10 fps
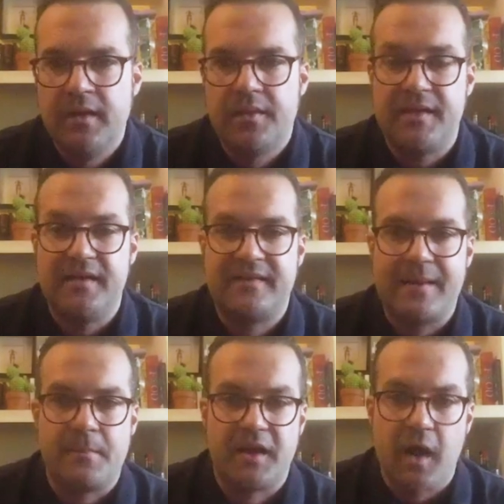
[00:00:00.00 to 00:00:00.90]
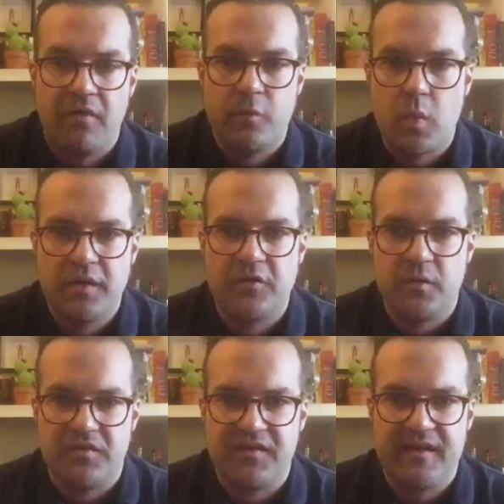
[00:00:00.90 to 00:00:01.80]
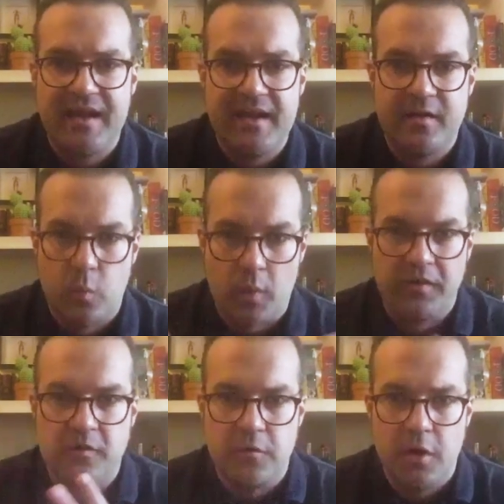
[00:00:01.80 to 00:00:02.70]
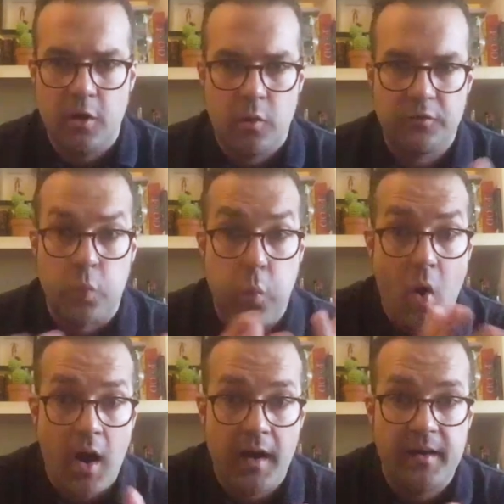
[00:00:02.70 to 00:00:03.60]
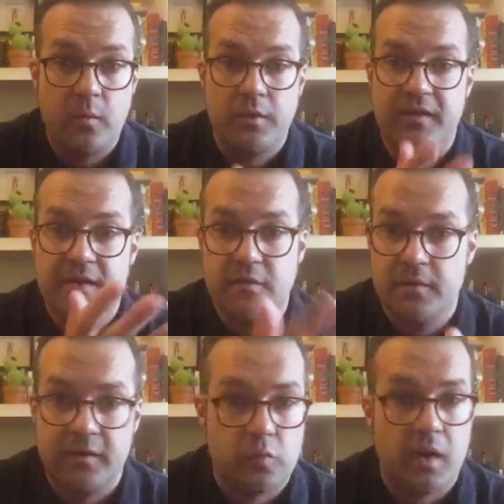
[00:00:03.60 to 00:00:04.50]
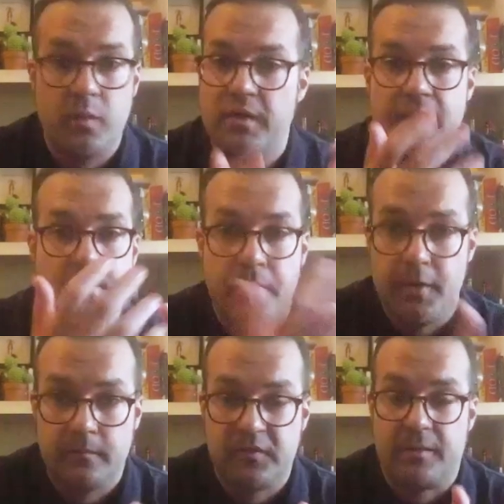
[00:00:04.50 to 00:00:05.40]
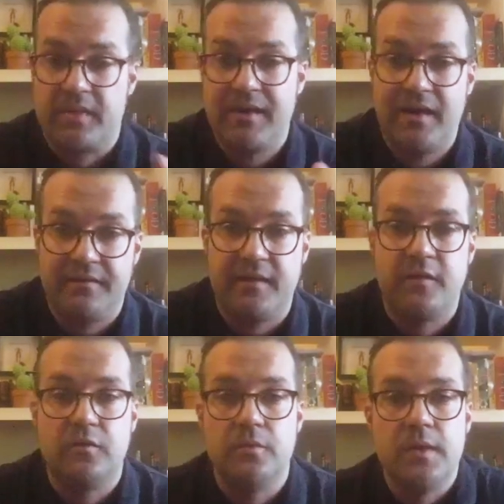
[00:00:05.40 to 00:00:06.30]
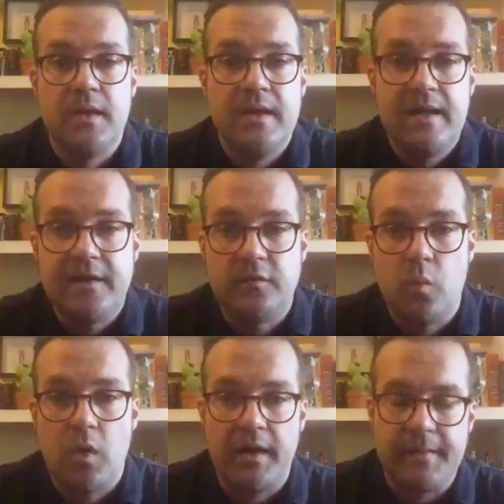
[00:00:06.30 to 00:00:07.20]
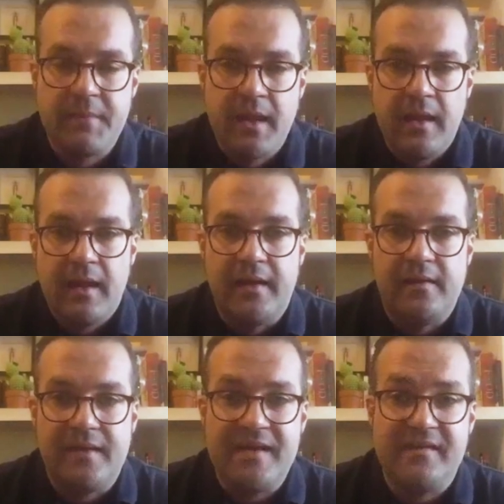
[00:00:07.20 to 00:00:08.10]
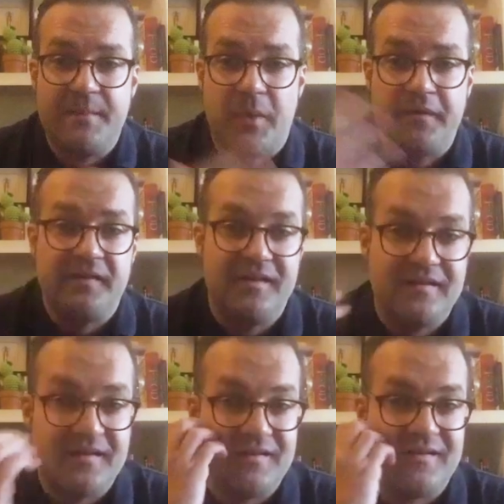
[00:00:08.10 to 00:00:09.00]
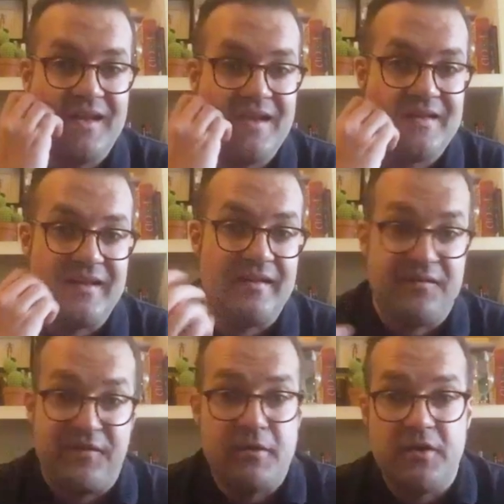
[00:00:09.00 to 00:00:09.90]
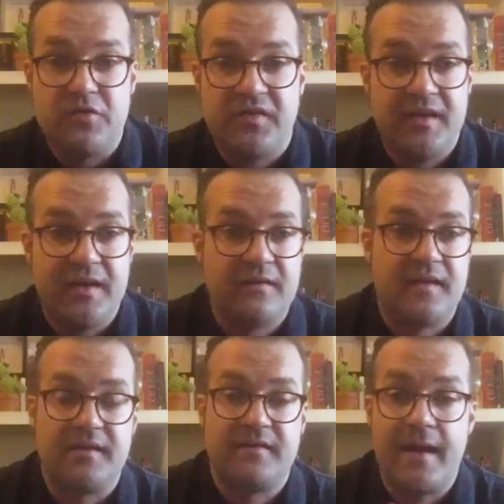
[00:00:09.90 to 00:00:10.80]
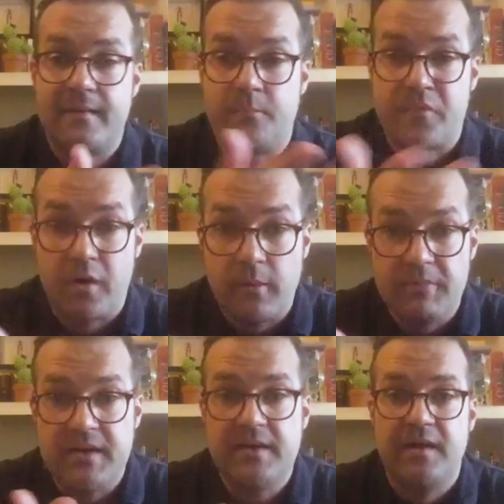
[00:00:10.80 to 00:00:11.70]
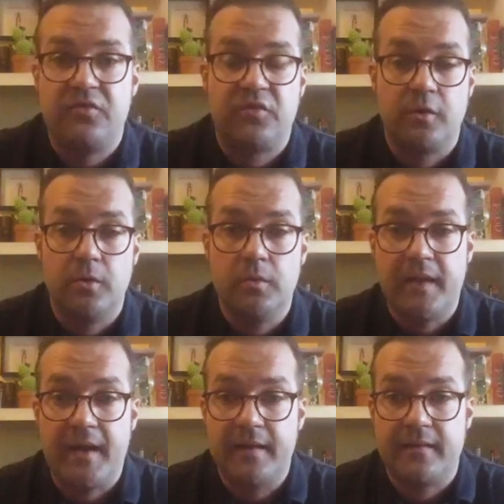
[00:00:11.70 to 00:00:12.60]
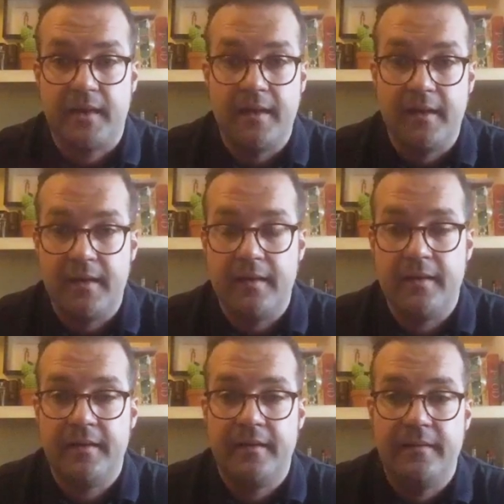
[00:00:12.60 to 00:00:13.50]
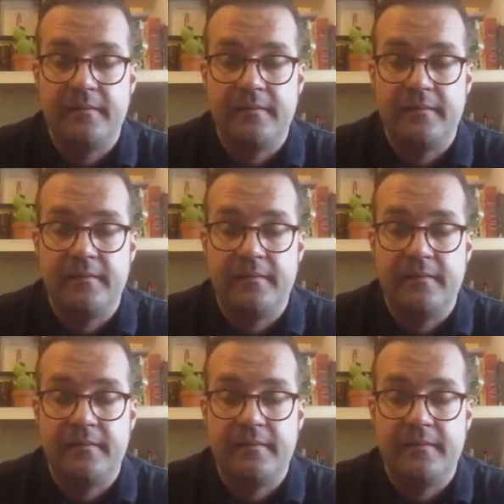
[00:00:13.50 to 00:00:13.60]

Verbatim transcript: things that McGovern wanted to investigate it and wanted to know was why would they do this? Why would they put something else into, into wine? And his hypothesis is, is, is very interesting in the sense that probably they saw that uh,